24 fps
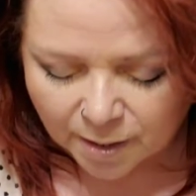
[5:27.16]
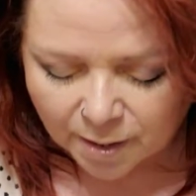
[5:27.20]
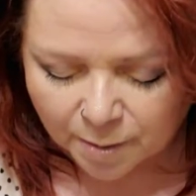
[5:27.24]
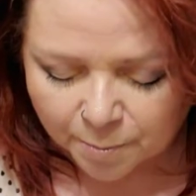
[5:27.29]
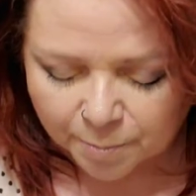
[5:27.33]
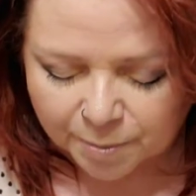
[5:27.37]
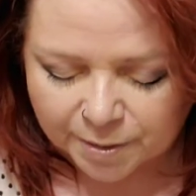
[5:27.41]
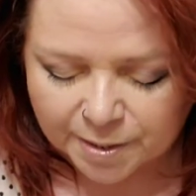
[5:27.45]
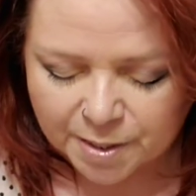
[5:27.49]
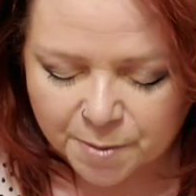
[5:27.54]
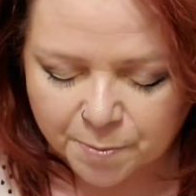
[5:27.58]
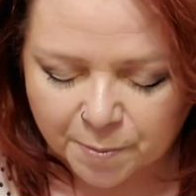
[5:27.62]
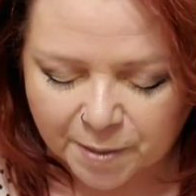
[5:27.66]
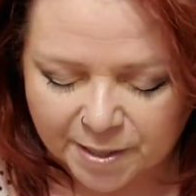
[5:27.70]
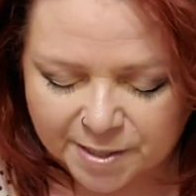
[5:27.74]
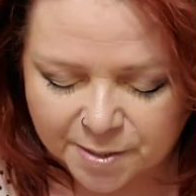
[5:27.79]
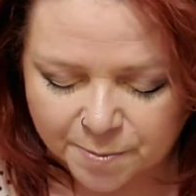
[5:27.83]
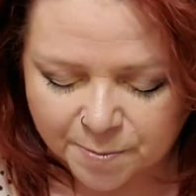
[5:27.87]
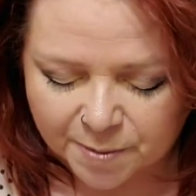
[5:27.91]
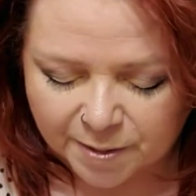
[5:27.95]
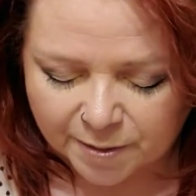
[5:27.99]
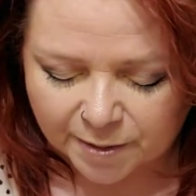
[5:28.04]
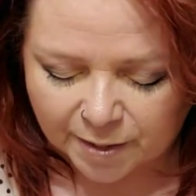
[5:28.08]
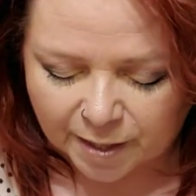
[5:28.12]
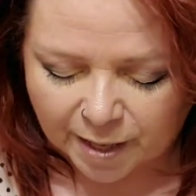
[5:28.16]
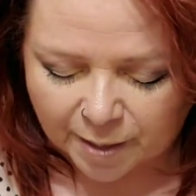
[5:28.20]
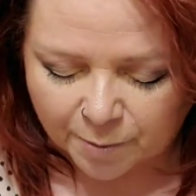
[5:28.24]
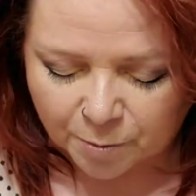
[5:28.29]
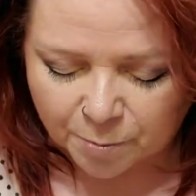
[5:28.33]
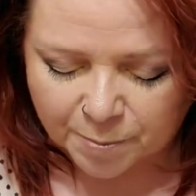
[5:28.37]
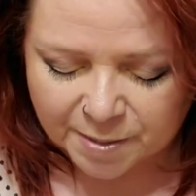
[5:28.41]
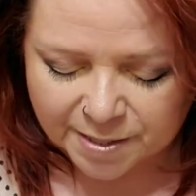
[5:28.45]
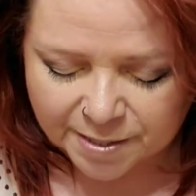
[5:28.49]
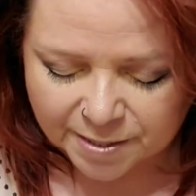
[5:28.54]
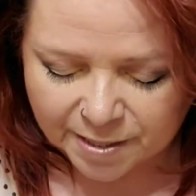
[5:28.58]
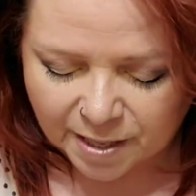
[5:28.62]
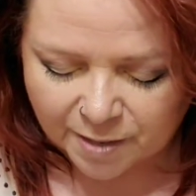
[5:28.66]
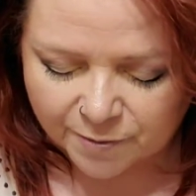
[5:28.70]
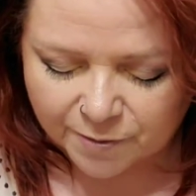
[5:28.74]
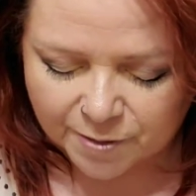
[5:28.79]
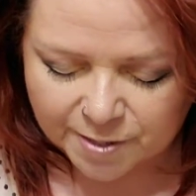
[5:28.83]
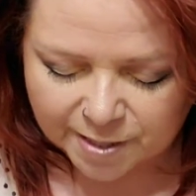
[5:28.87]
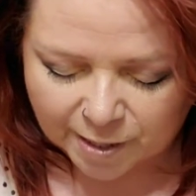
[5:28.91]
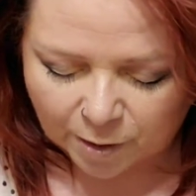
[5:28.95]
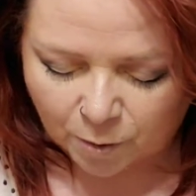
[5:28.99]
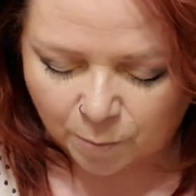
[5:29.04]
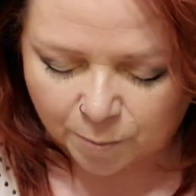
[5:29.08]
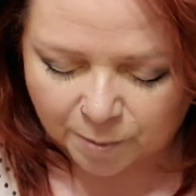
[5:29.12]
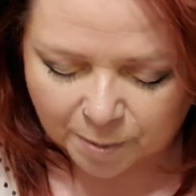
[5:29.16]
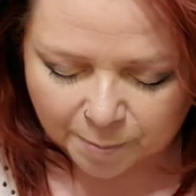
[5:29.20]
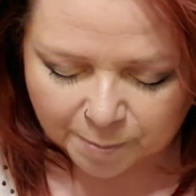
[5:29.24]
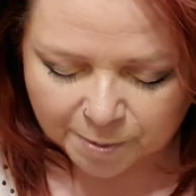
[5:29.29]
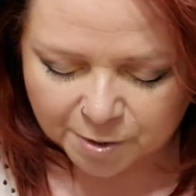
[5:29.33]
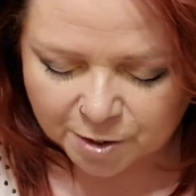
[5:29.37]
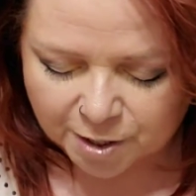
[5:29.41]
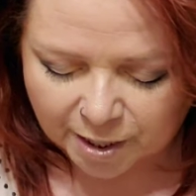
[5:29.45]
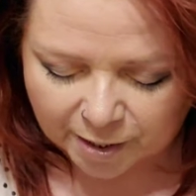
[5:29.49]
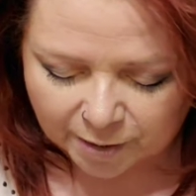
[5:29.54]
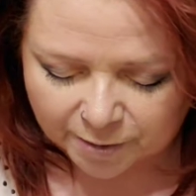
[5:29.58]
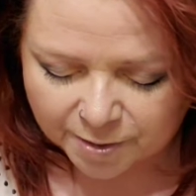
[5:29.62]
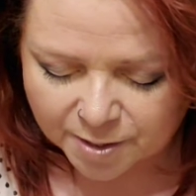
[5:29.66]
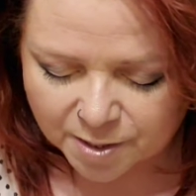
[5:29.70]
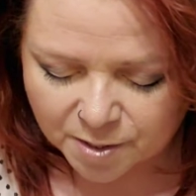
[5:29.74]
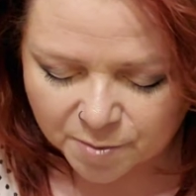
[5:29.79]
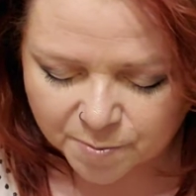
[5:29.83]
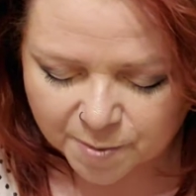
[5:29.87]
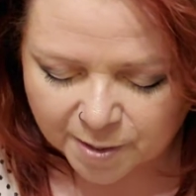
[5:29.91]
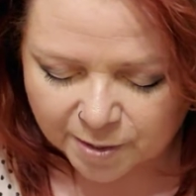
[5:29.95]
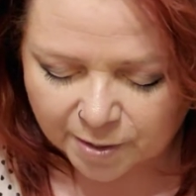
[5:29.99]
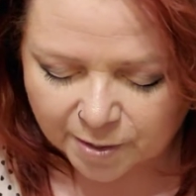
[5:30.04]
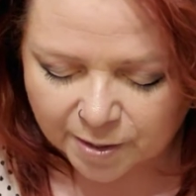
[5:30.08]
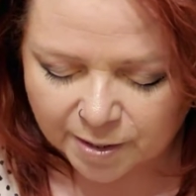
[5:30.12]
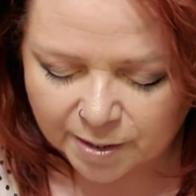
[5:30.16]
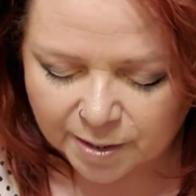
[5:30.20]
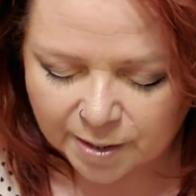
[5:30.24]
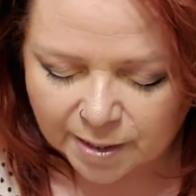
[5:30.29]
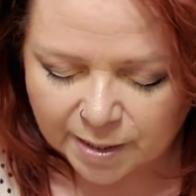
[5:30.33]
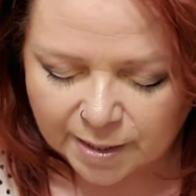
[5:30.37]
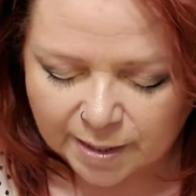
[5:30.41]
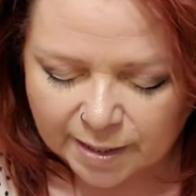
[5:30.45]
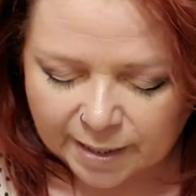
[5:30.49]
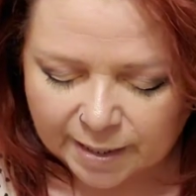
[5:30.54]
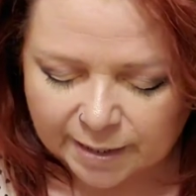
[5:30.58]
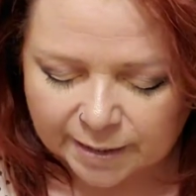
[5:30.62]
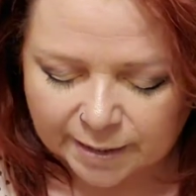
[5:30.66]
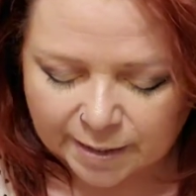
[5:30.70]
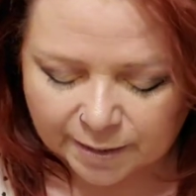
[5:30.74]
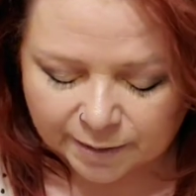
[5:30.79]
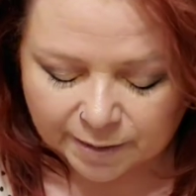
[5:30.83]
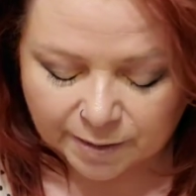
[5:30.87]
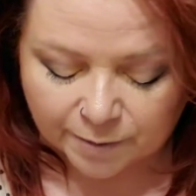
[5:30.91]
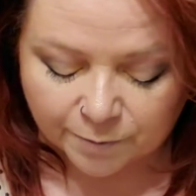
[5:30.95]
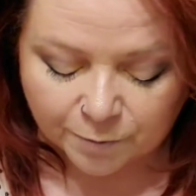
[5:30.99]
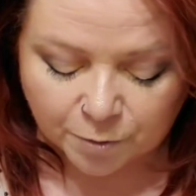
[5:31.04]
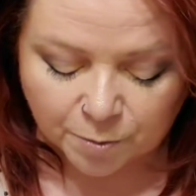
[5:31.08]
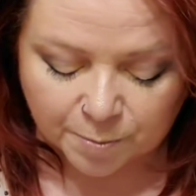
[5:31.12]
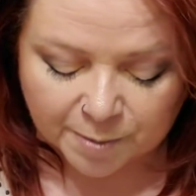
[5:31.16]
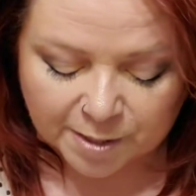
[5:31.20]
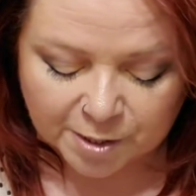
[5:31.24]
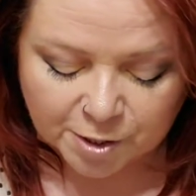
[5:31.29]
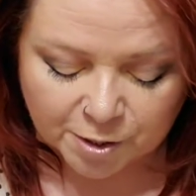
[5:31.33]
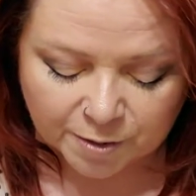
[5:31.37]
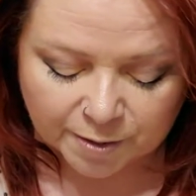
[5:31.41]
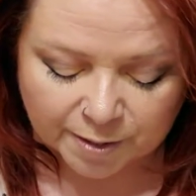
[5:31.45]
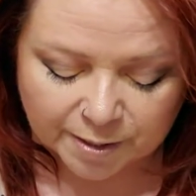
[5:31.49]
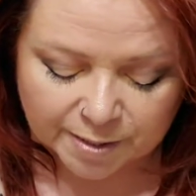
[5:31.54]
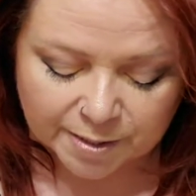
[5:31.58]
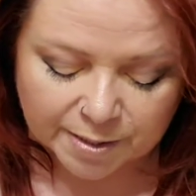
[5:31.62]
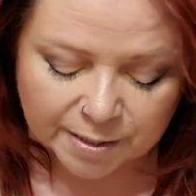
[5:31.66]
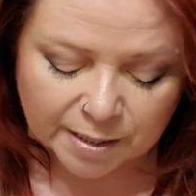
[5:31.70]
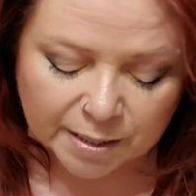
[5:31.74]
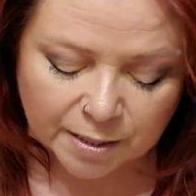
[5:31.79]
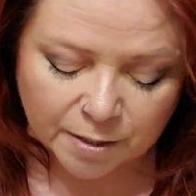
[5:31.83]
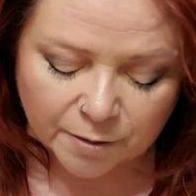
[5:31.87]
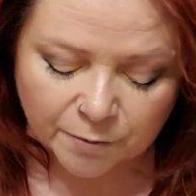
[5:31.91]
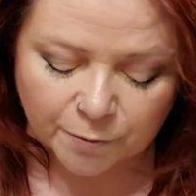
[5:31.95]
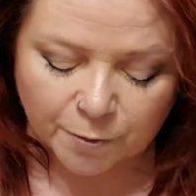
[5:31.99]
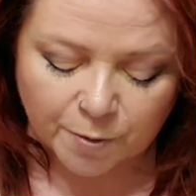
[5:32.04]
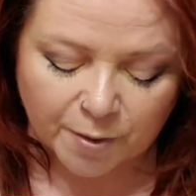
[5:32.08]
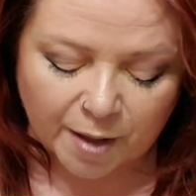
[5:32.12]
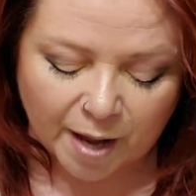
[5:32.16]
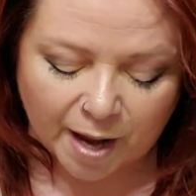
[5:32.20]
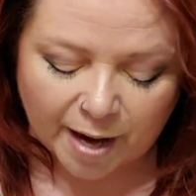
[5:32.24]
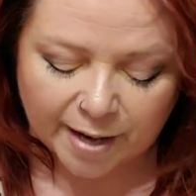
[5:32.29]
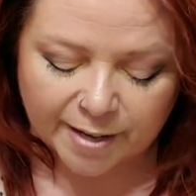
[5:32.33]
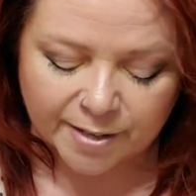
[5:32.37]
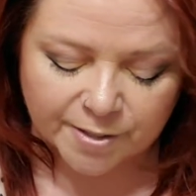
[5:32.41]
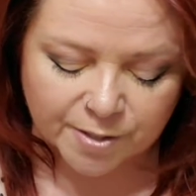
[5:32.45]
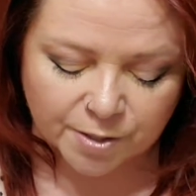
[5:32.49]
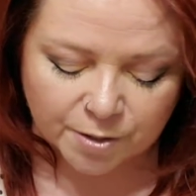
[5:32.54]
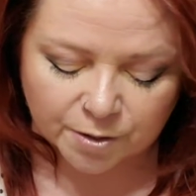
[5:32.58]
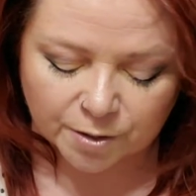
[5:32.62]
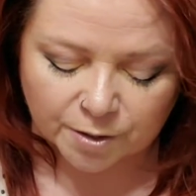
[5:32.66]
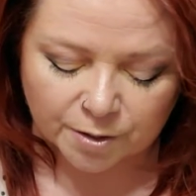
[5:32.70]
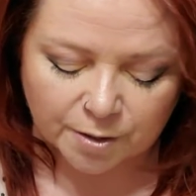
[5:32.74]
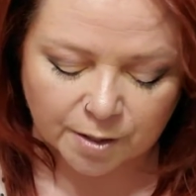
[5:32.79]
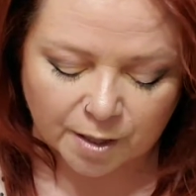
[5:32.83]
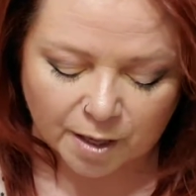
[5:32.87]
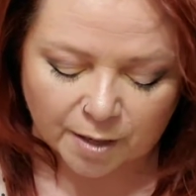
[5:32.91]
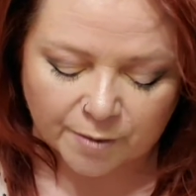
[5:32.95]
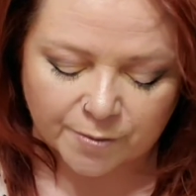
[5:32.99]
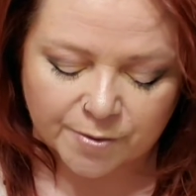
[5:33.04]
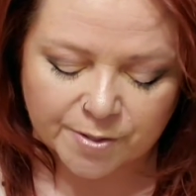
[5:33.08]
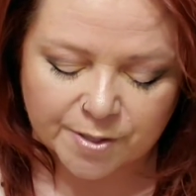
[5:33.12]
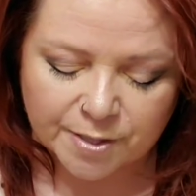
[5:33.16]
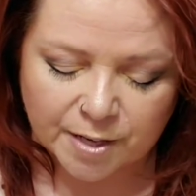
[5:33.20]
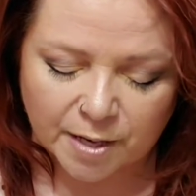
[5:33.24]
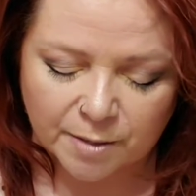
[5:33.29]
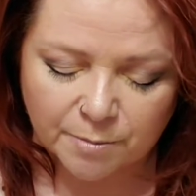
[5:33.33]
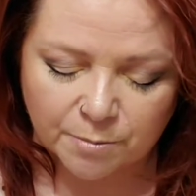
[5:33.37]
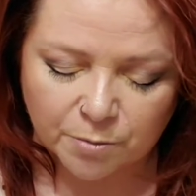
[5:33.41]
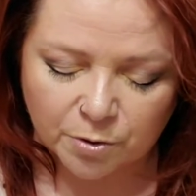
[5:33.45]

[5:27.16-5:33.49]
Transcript: please bless me that I will be safe as I open up a channel to Spirit and get the information that is needed for the highest good of Sun,